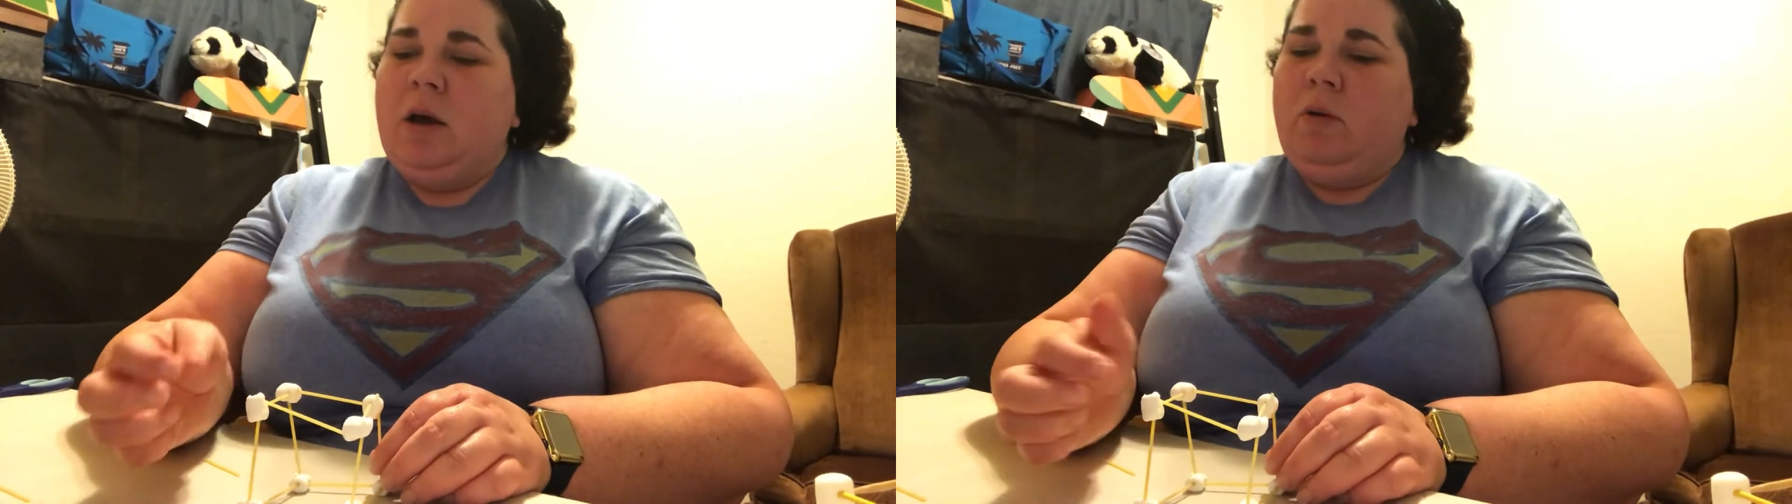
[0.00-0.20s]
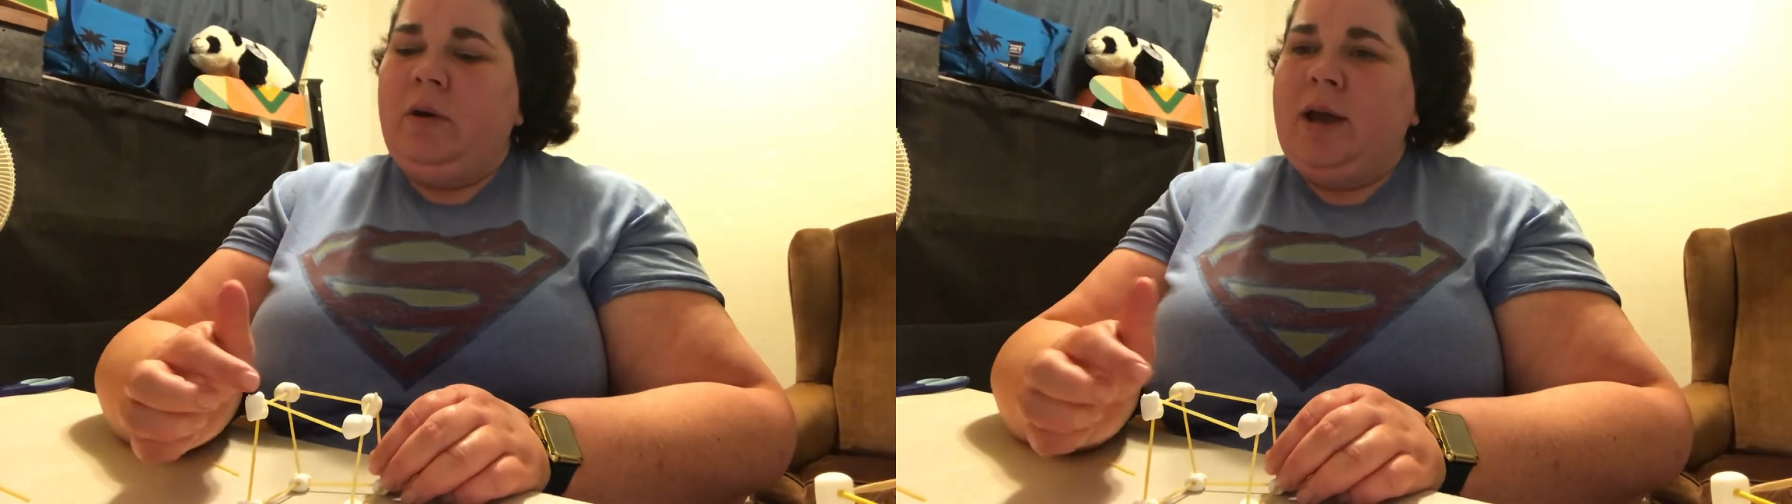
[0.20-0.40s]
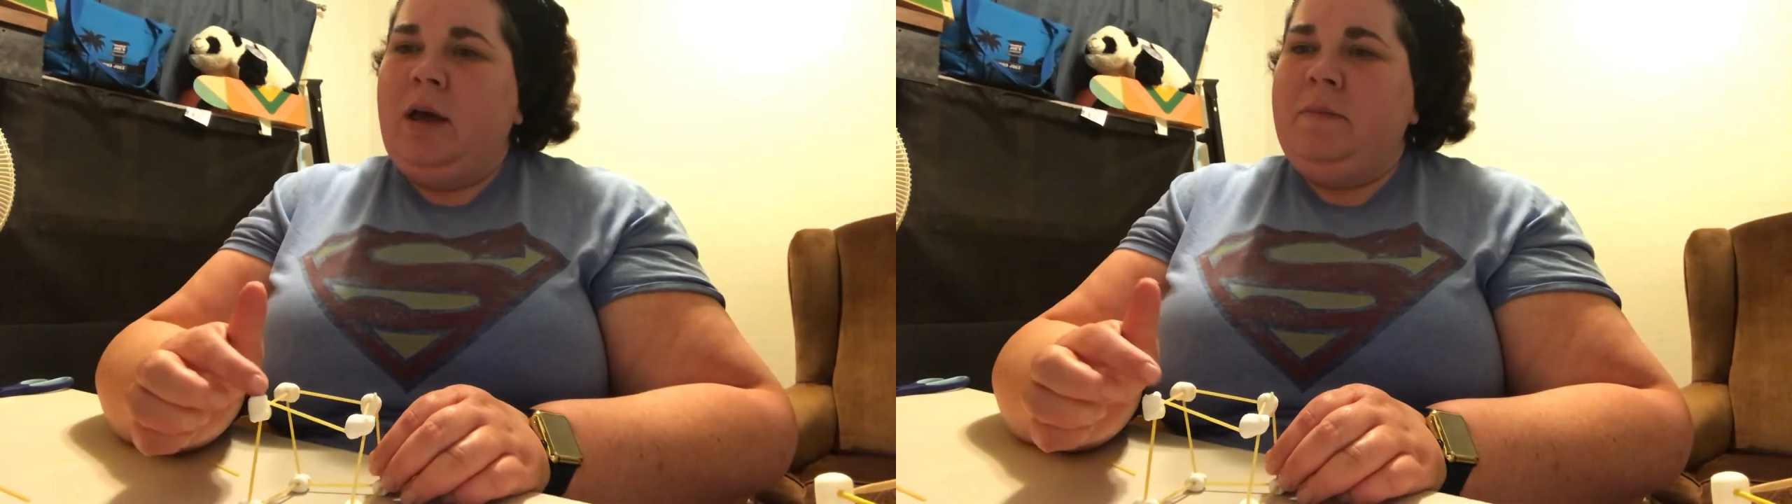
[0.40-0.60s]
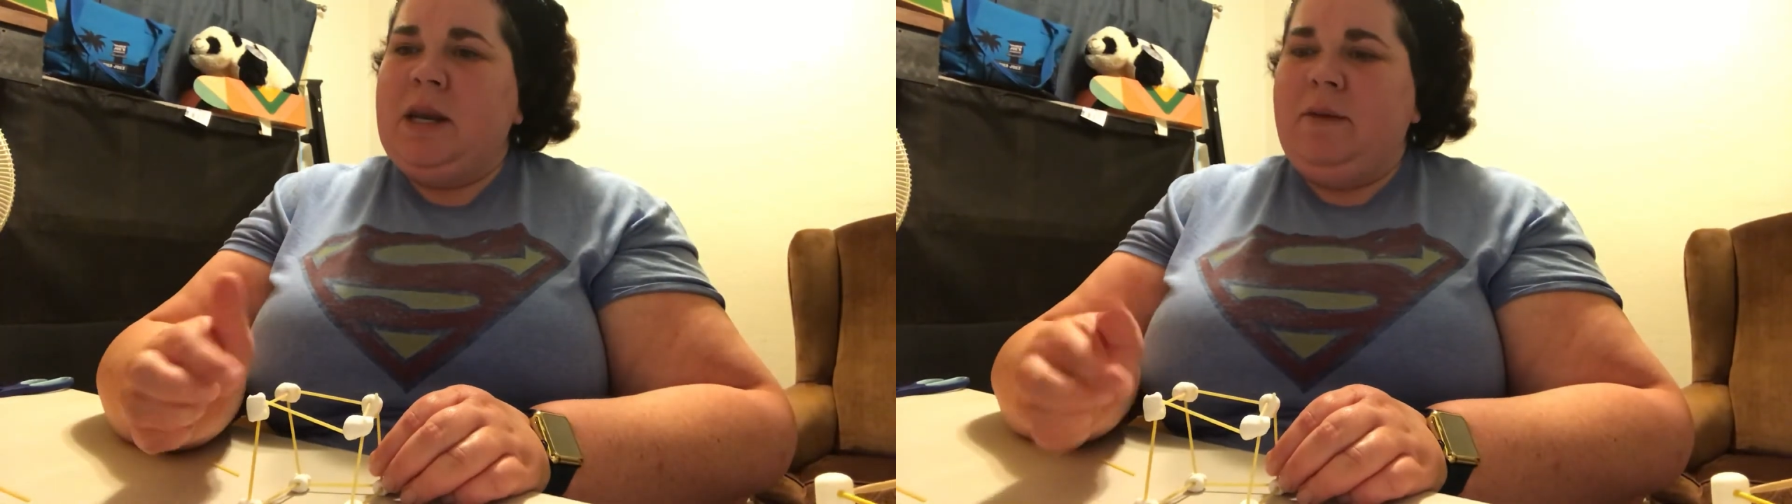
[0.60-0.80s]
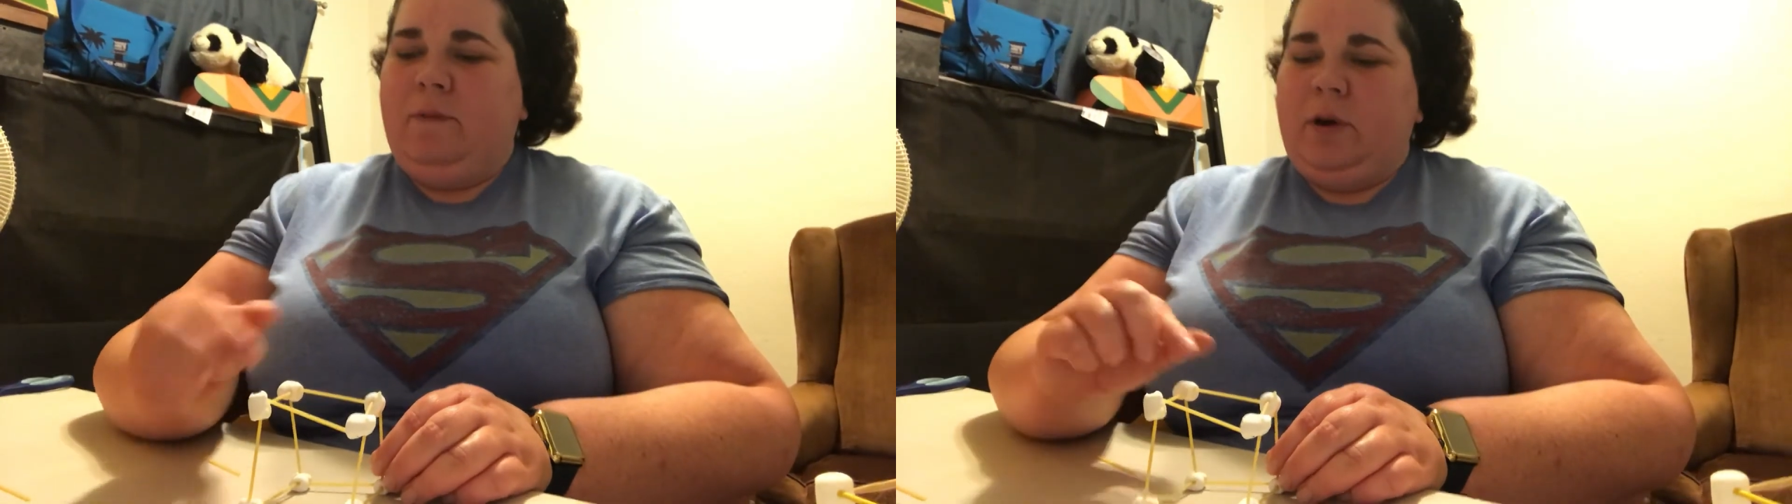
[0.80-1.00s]
or how
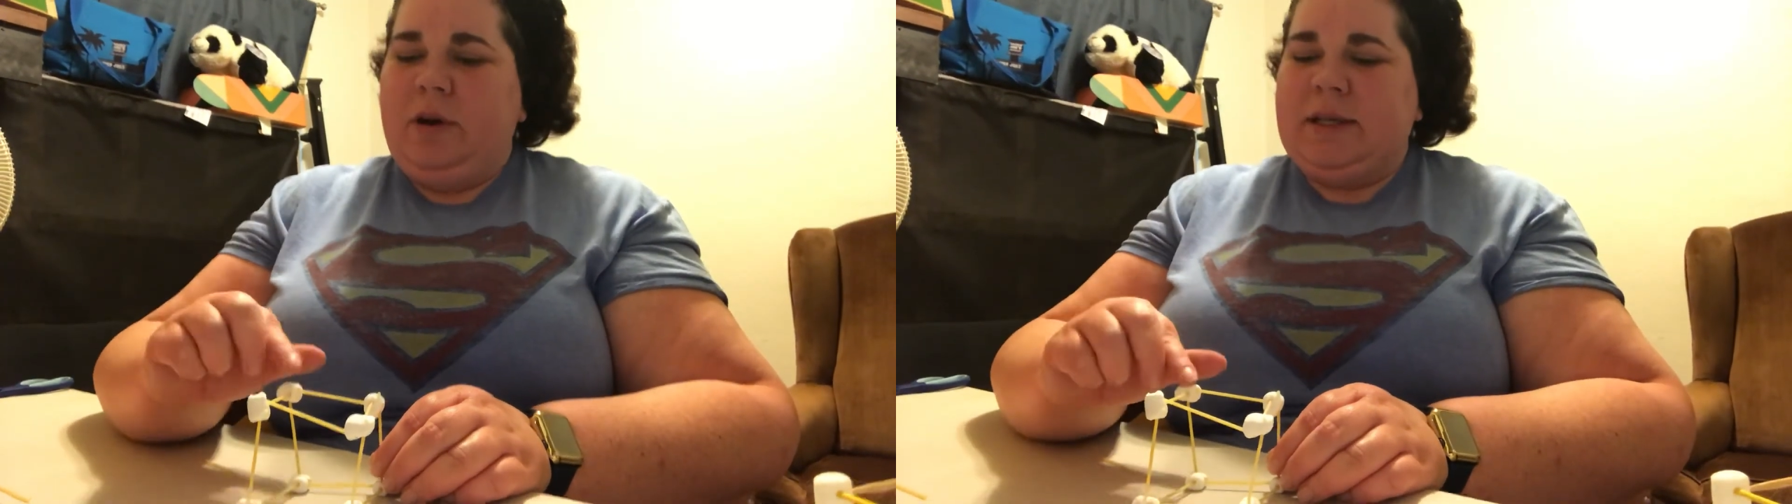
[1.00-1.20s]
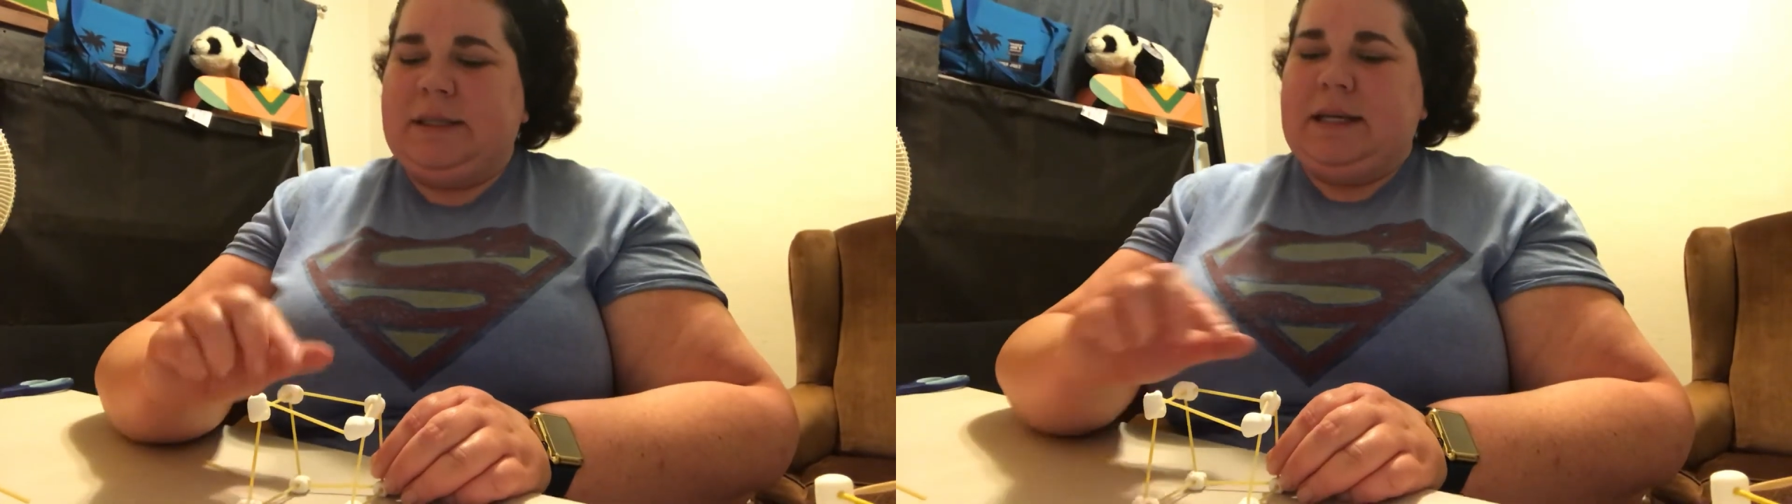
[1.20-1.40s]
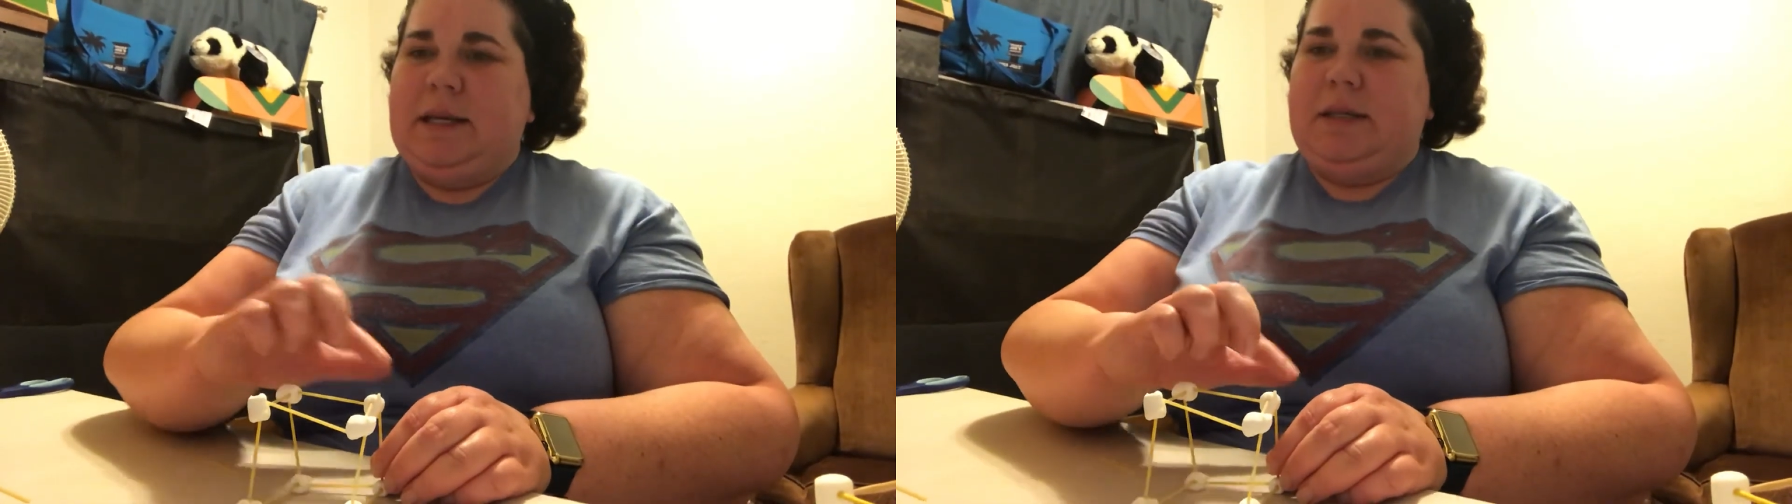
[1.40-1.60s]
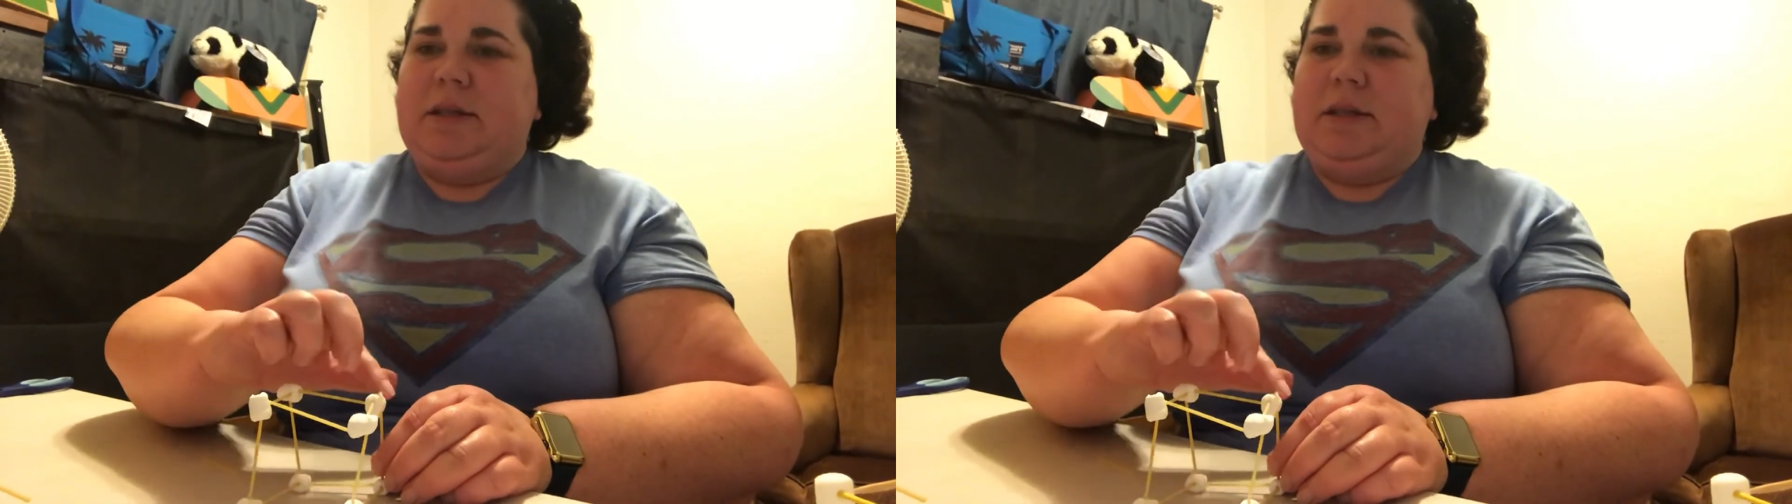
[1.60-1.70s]
many vertices